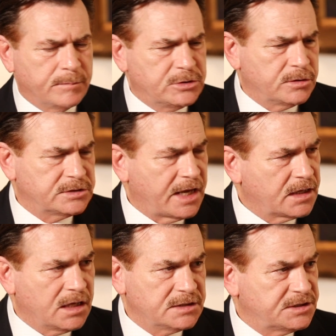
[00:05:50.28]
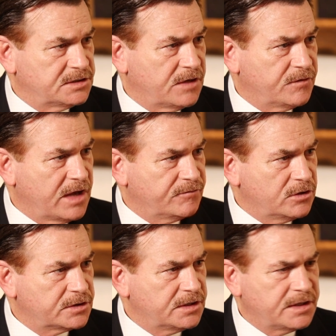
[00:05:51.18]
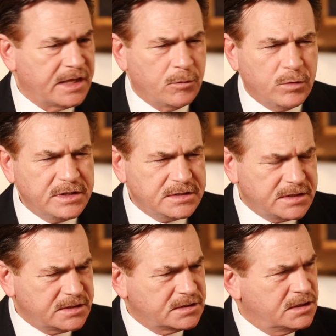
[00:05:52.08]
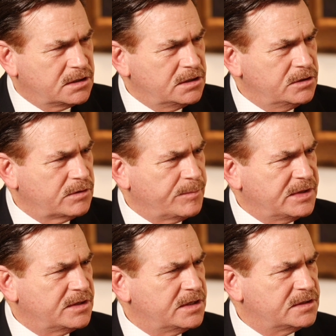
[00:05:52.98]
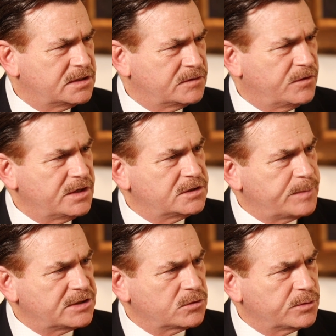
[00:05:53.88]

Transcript: I'm sure psychologists have looked into that. What is this glue? I mean, it's a very special